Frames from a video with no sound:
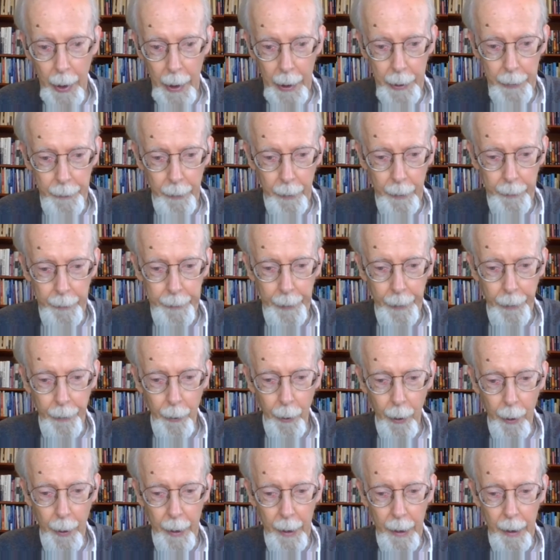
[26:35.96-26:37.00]
transfer of
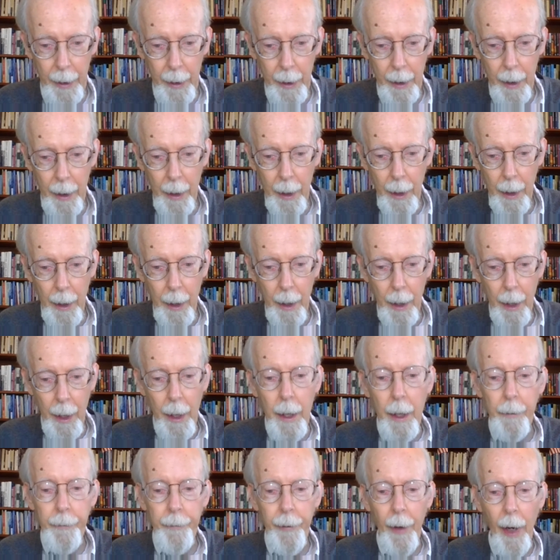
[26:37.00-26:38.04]
authority.
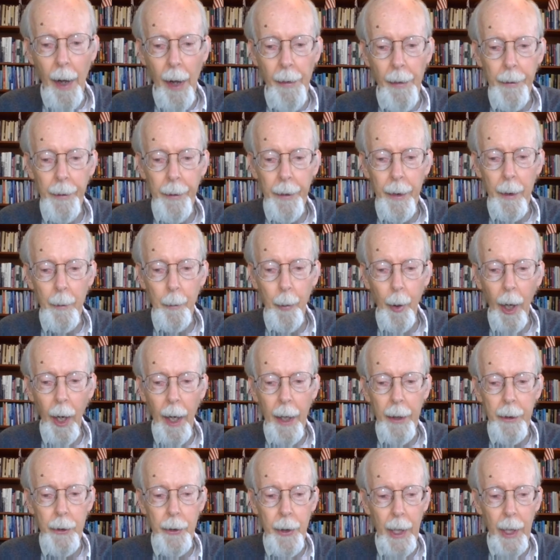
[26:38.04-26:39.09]
The father of the
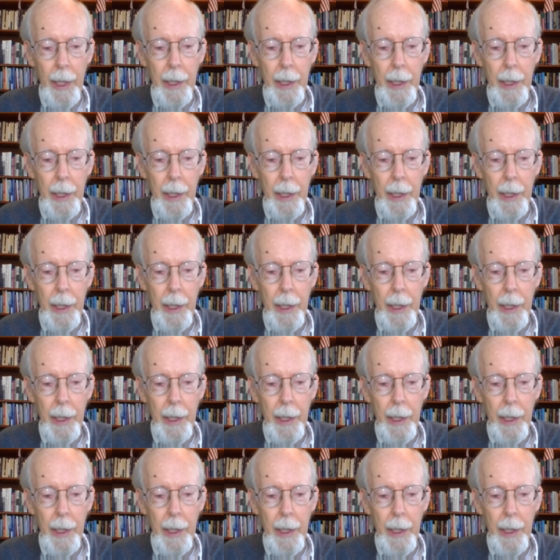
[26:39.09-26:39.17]
bride